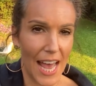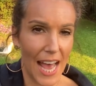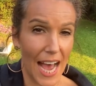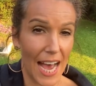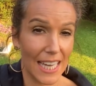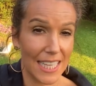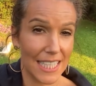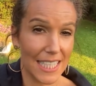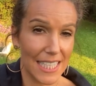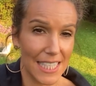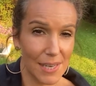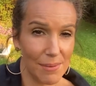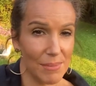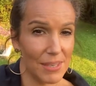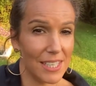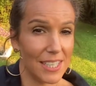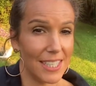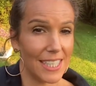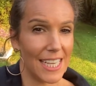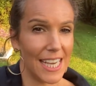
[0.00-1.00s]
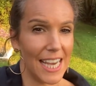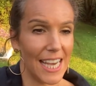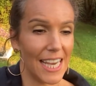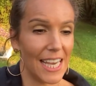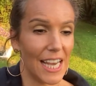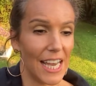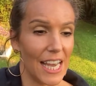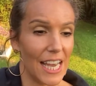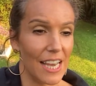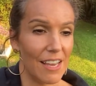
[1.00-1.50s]
And
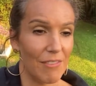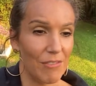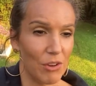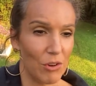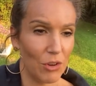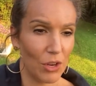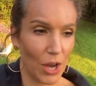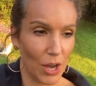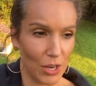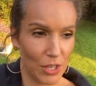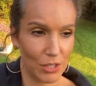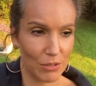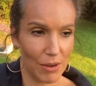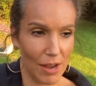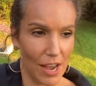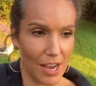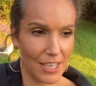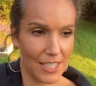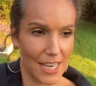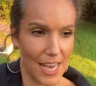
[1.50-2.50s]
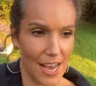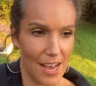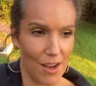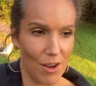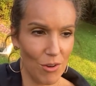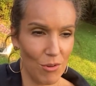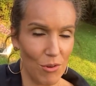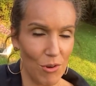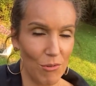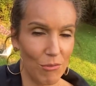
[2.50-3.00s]
similarly, if you're going to a
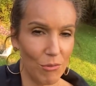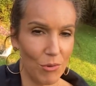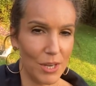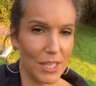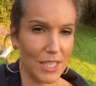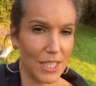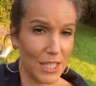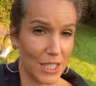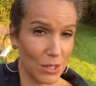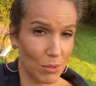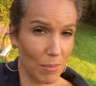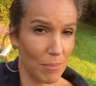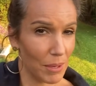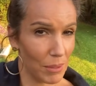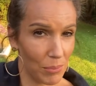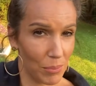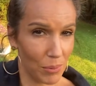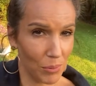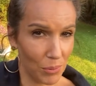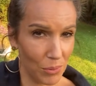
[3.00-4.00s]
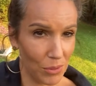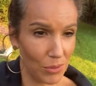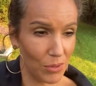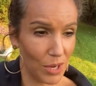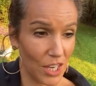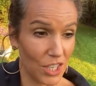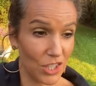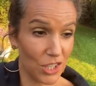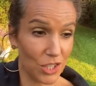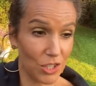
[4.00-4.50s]
hotel, avoid the swimming pool
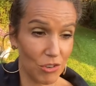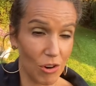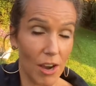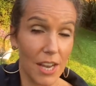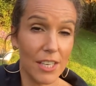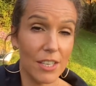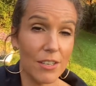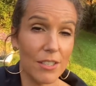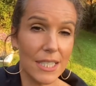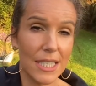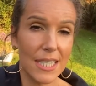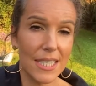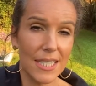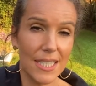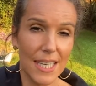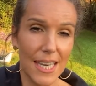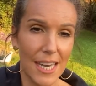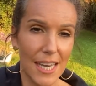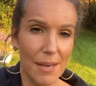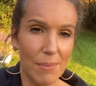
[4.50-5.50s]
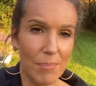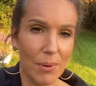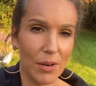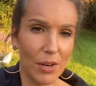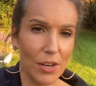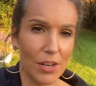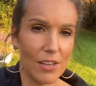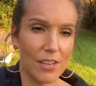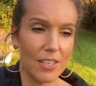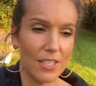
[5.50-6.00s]
and just try and use the sea,
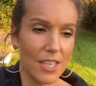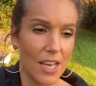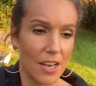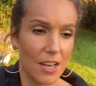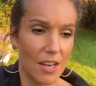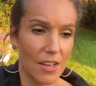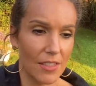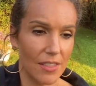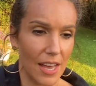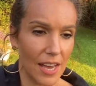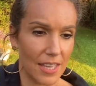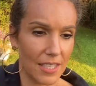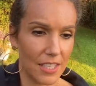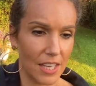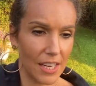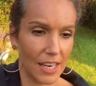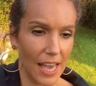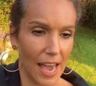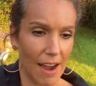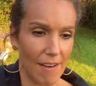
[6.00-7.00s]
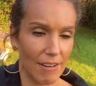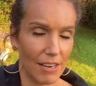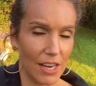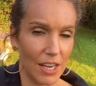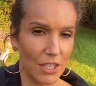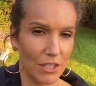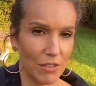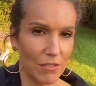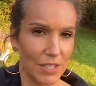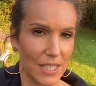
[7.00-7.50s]
because that's going to carry
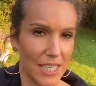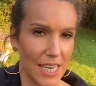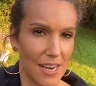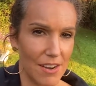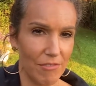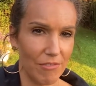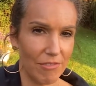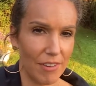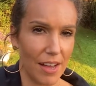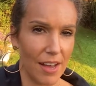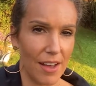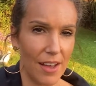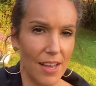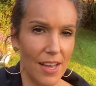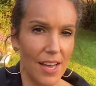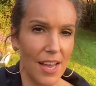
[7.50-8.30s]
loads of skin fat